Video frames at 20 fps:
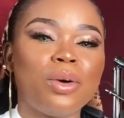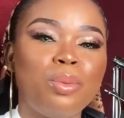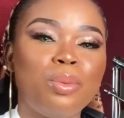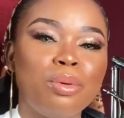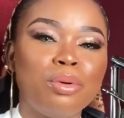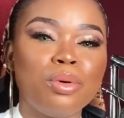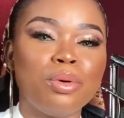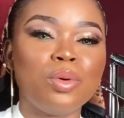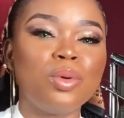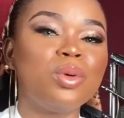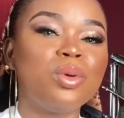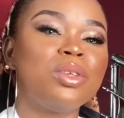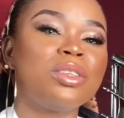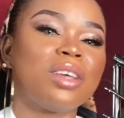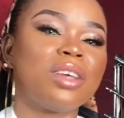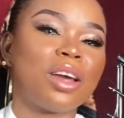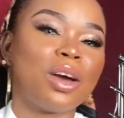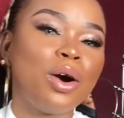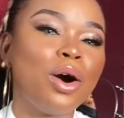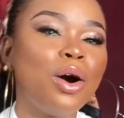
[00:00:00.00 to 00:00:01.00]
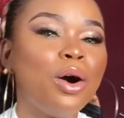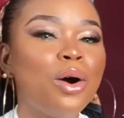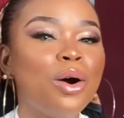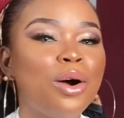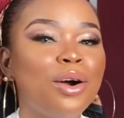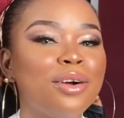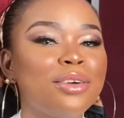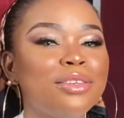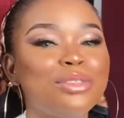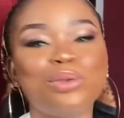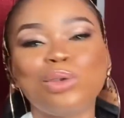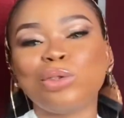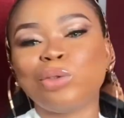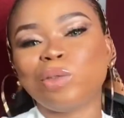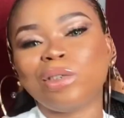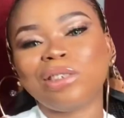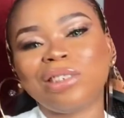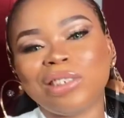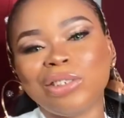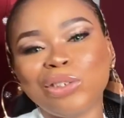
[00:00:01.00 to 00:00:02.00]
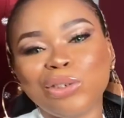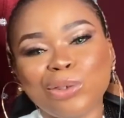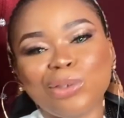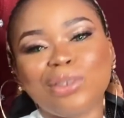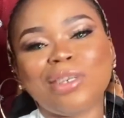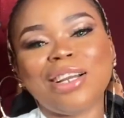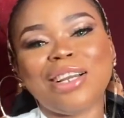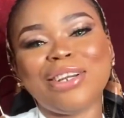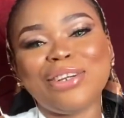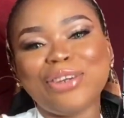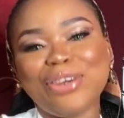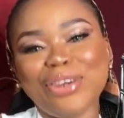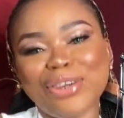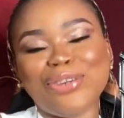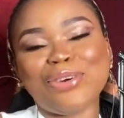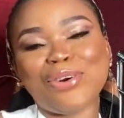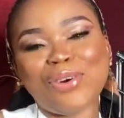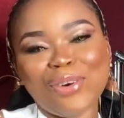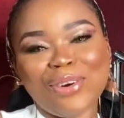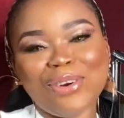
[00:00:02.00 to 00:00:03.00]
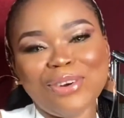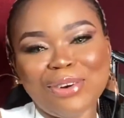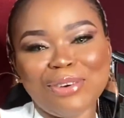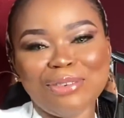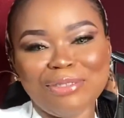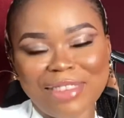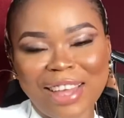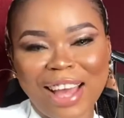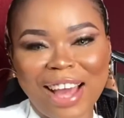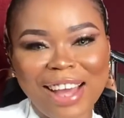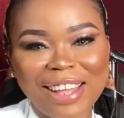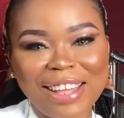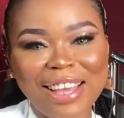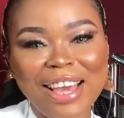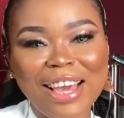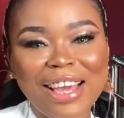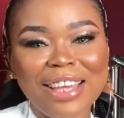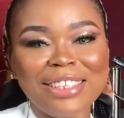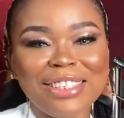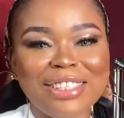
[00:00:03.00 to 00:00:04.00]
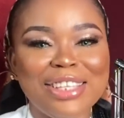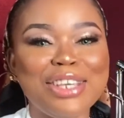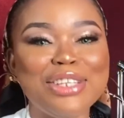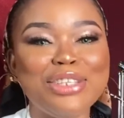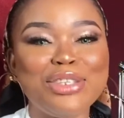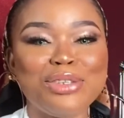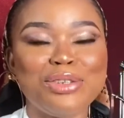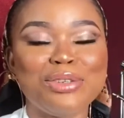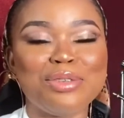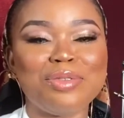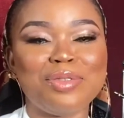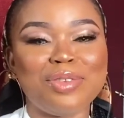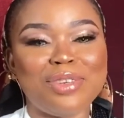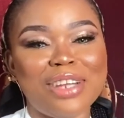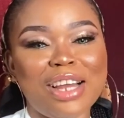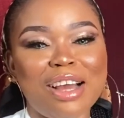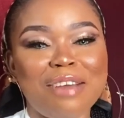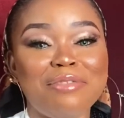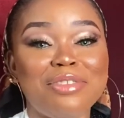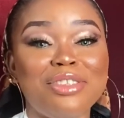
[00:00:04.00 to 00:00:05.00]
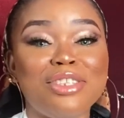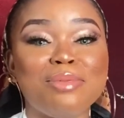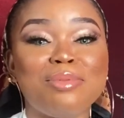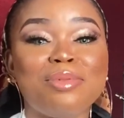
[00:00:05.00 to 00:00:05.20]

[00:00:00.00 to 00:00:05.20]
pros and cons, 2022, and all of that. Stay tuned for that video.